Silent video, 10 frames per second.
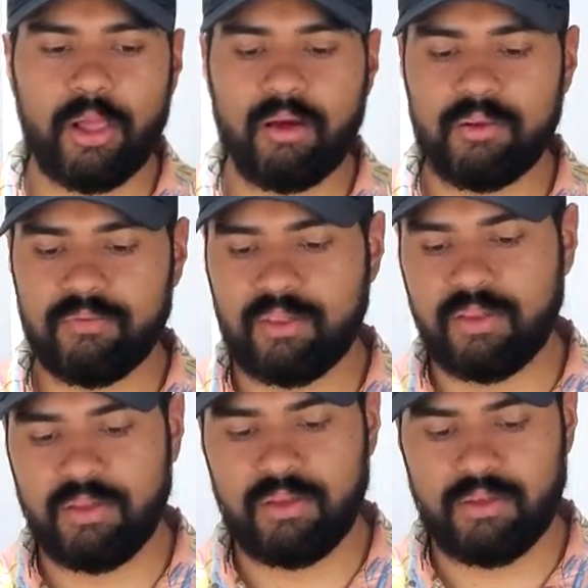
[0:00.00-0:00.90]
out of
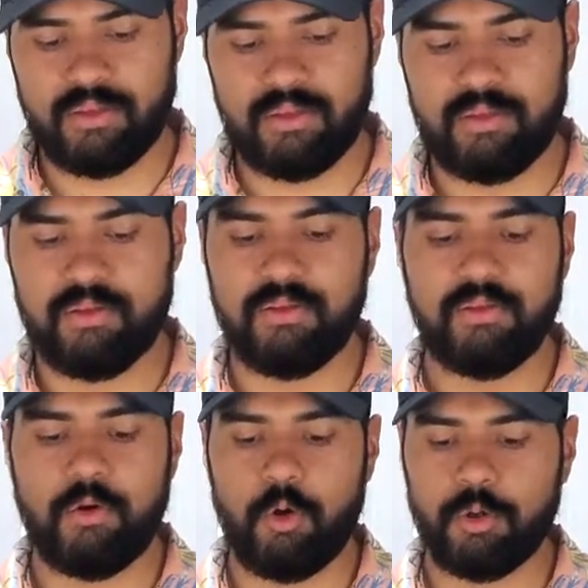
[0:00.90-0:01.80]
the
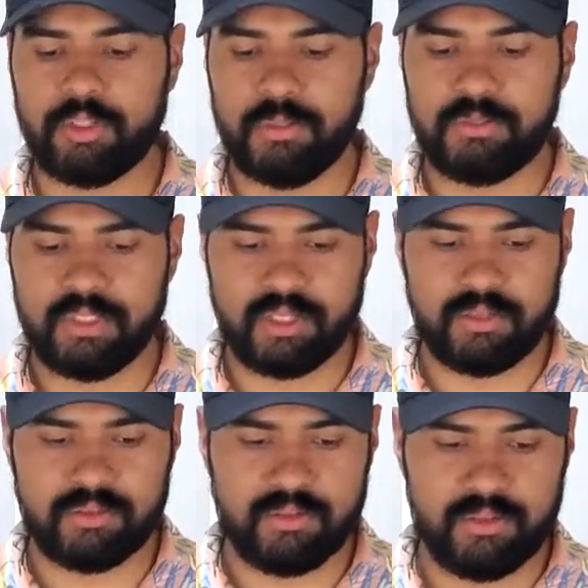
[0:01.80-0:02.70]
oil
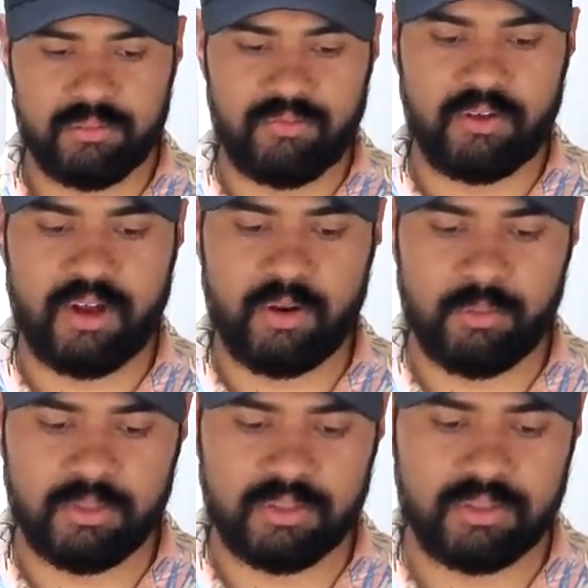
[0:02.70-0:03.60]
dipstick. So let me figure out how to
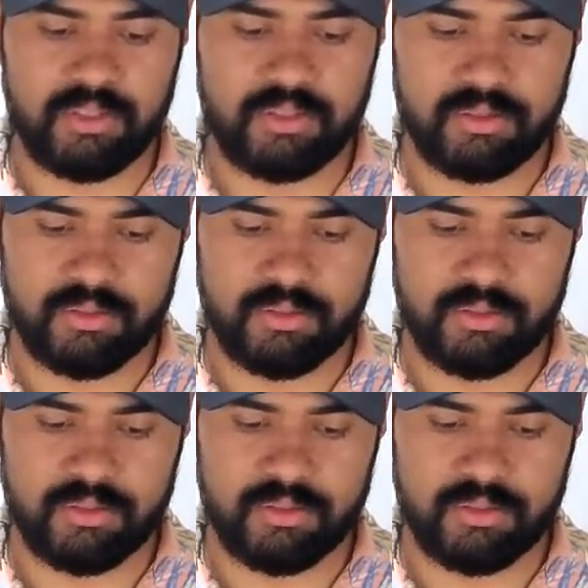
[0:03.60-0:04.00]
open this thing.